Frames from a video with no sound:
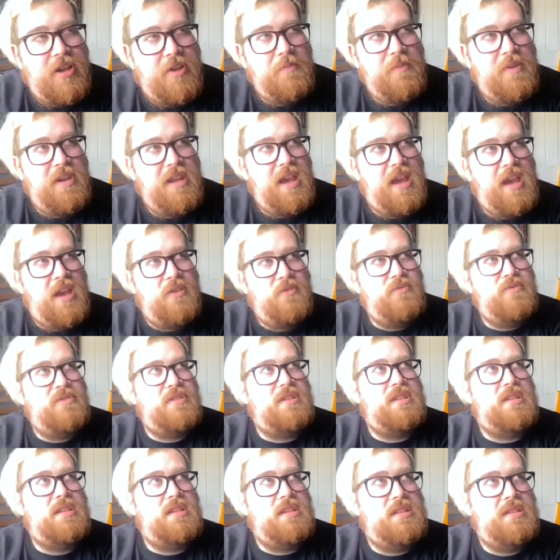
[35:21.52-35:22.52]
how many
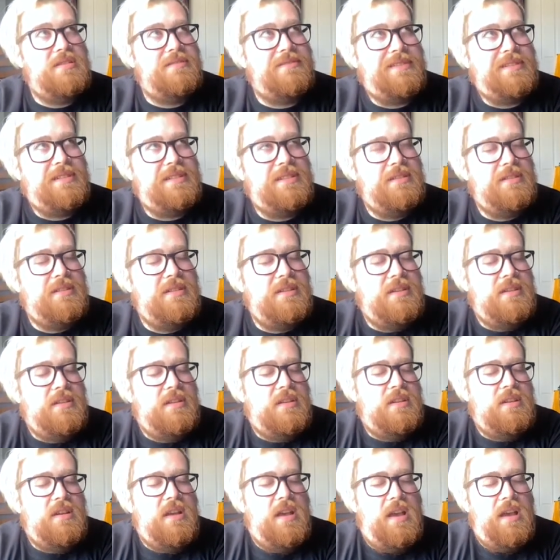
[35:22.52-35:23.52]
houses or
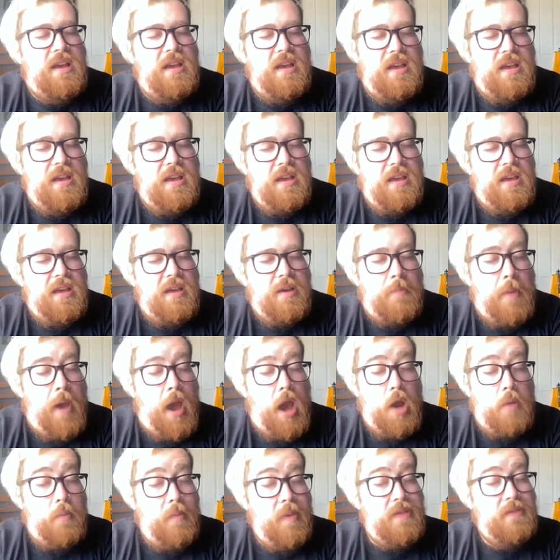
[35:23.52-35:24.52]

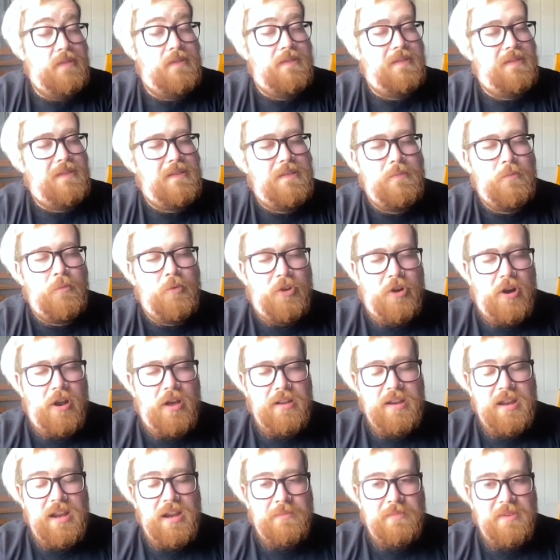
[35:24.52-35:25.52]
apartments were
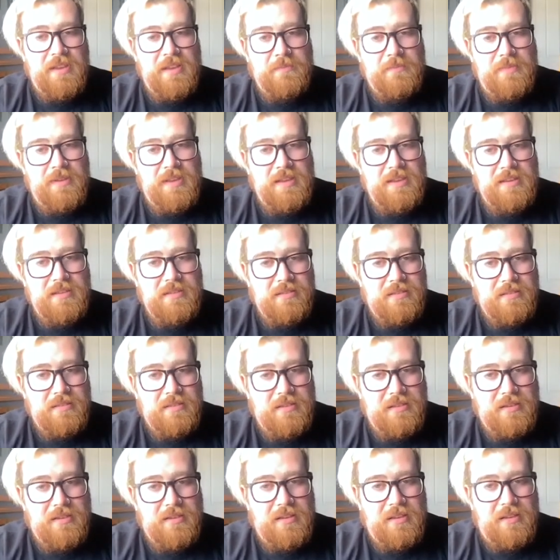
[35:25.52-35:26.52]
on Airbnb,
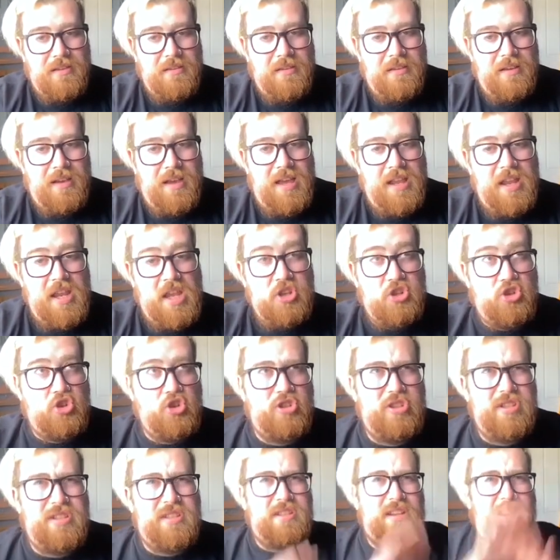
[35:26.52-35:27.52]
and in
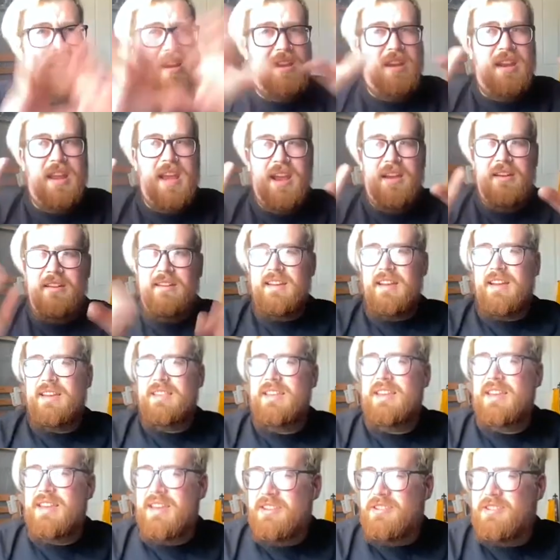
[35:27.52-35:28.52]
just a certain area. I
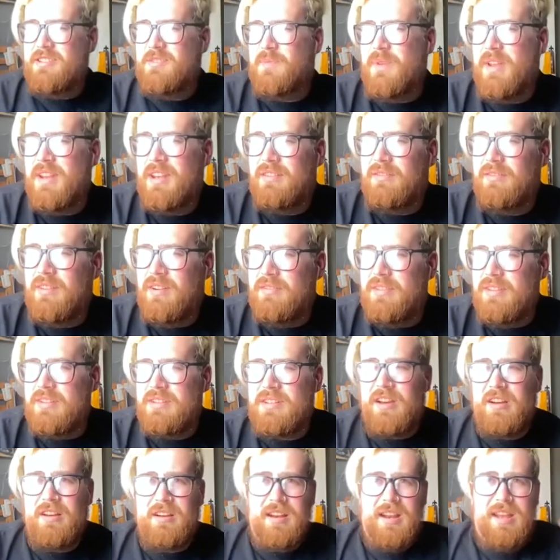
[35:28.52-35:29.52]
think he just went around the
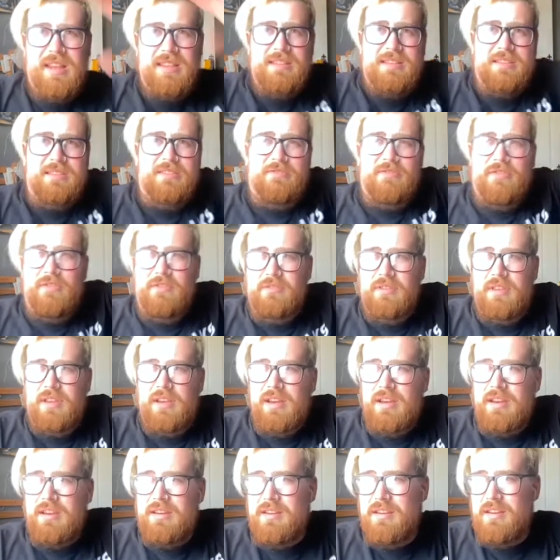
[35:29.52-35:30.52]
Docklands and around
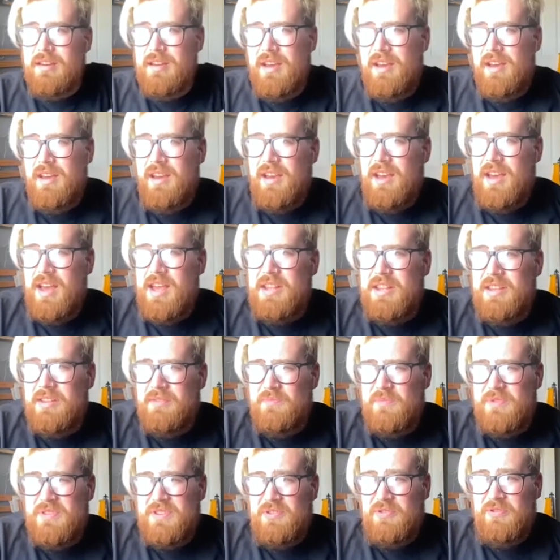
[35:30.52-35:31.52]
there, and
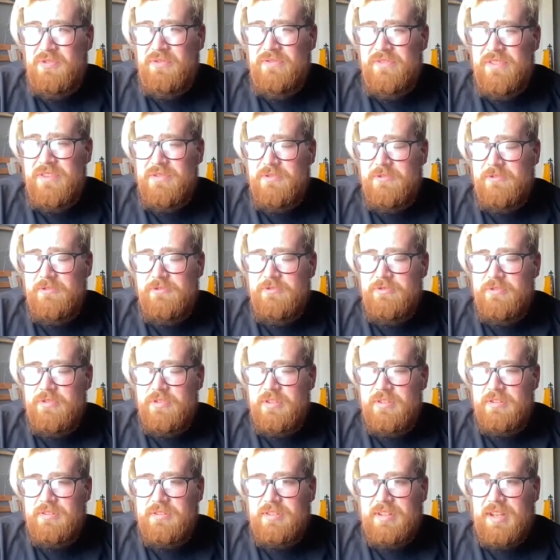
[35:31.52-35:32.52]
it was a good few
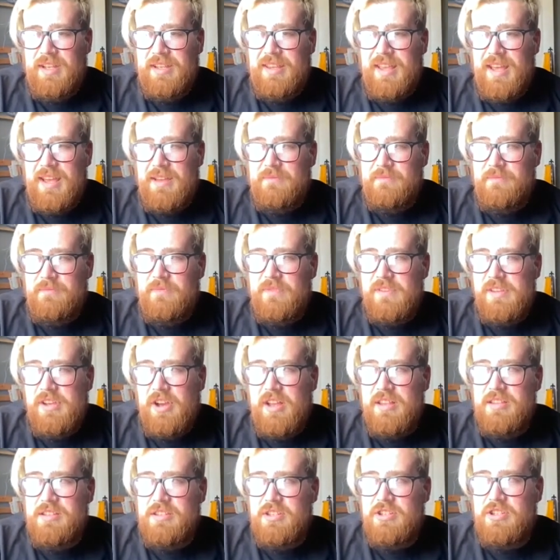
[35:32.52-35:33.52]
hundred. Like, that
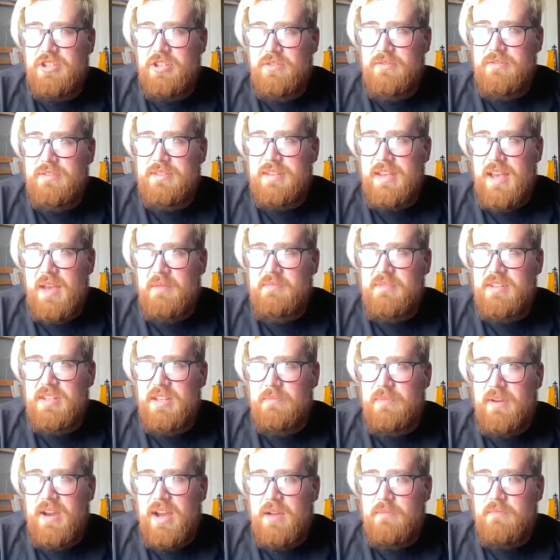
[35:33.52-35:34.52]
constitutes empty
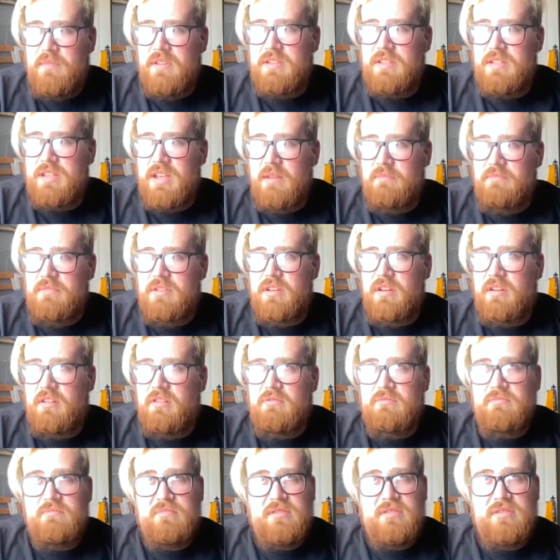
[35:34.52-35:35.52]
apartments, empty
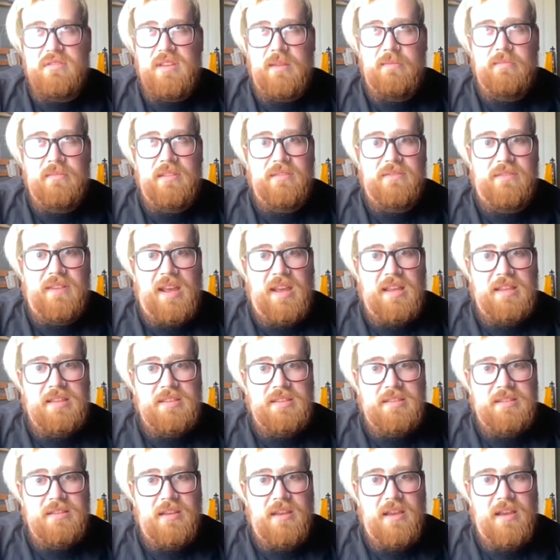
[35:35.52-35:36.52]
homes, empty flats
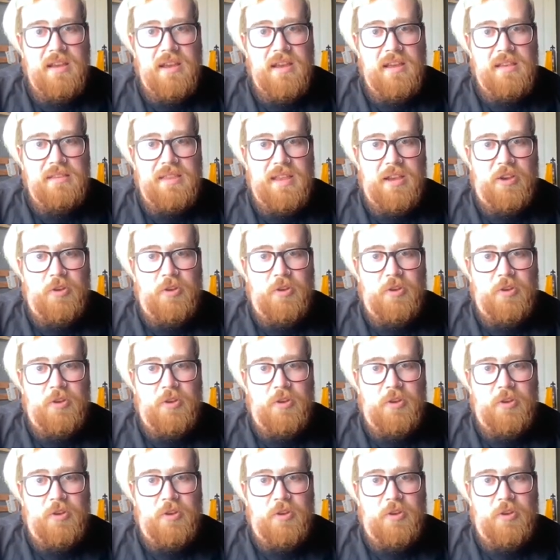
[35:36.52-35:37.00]
that